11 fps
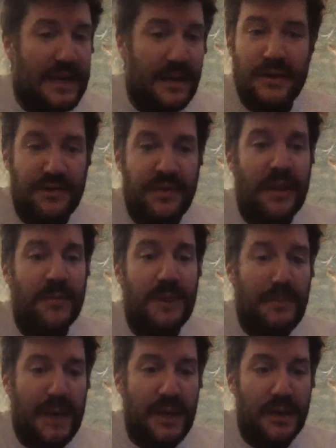
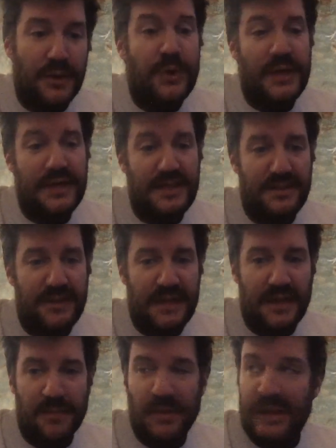developing my own creativity
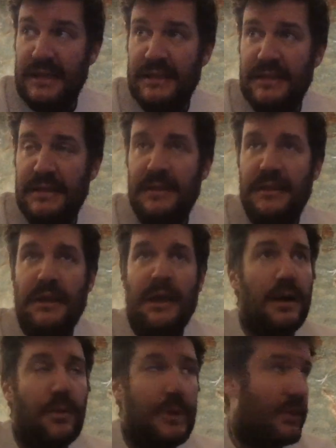on a plate.
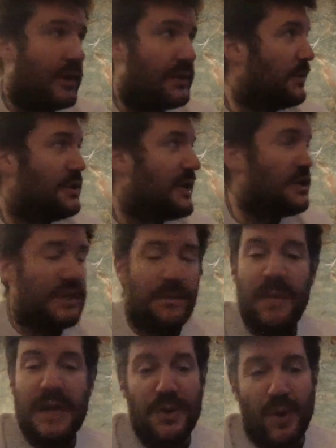We worked changing the
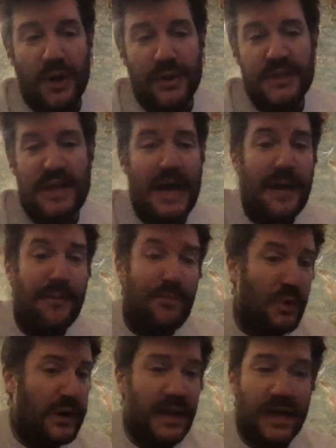menu all the time,
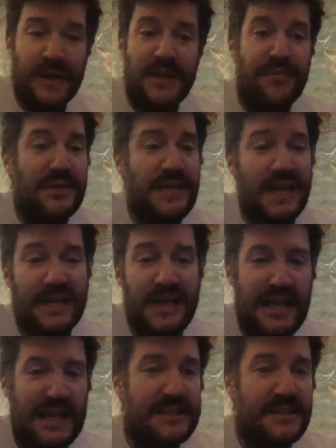working on different
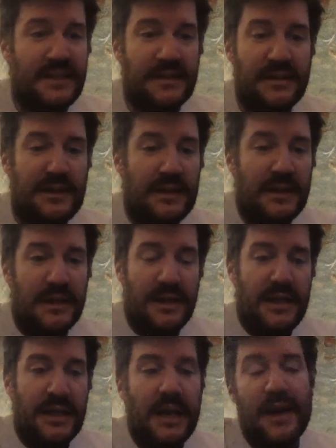techniques, and
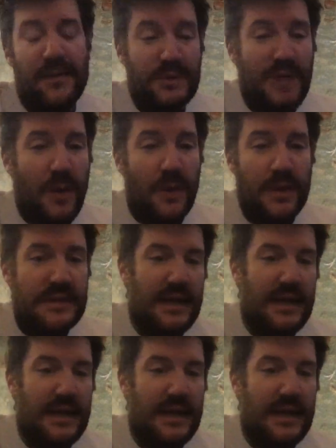kind of was always